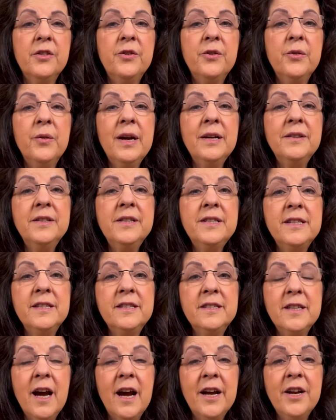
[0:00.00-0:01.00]
Throughout this
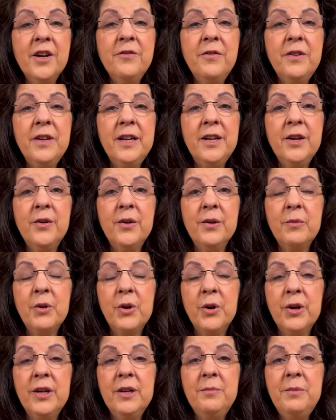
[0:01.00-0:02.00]
entire video, I'm
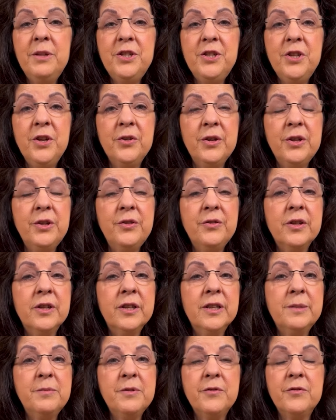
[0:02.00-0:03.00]
going to be showing you
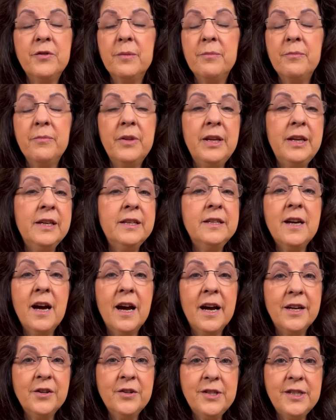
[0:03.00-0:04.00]
clips from the
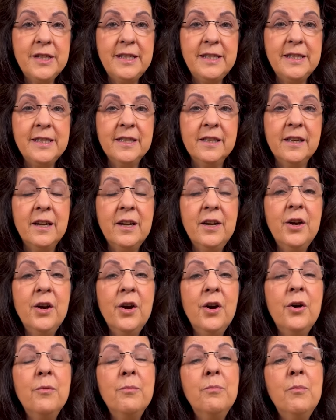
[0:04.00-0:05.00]
entire season.
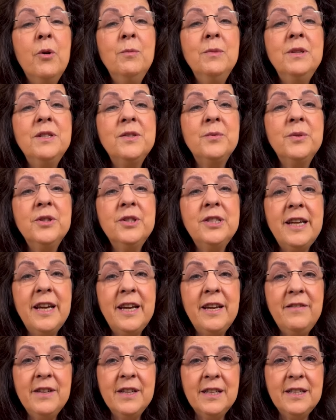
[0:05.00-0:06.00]
Moments where
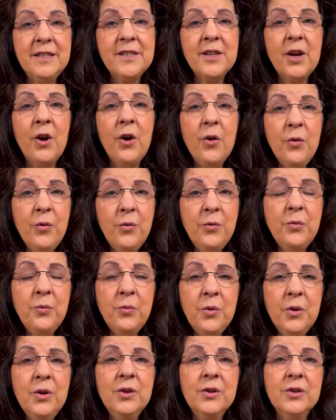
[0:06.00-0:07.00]
Dave, in his own
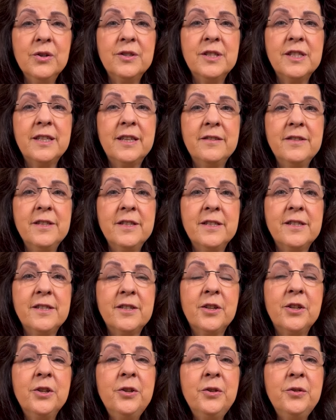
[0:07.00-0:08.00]
words, gives us
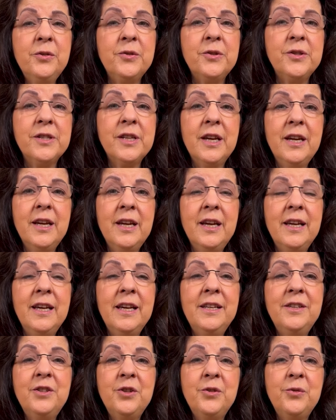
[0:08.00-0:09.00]
clues
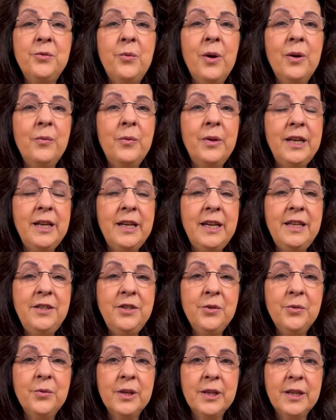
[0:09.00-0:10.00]
into what we need
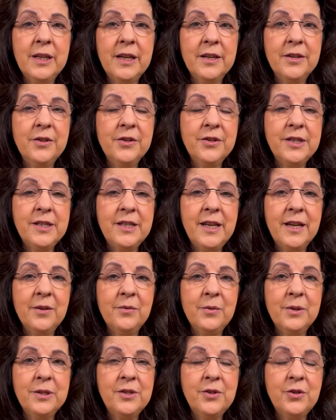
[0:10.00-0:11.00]
to really understand
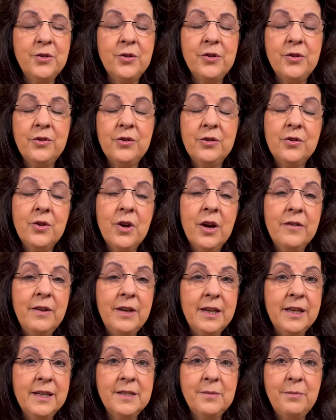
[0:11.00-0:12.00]
what's
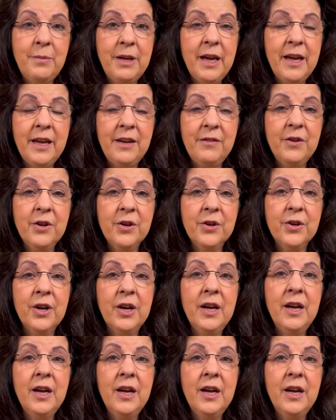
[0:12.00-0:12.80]
driving his behavior.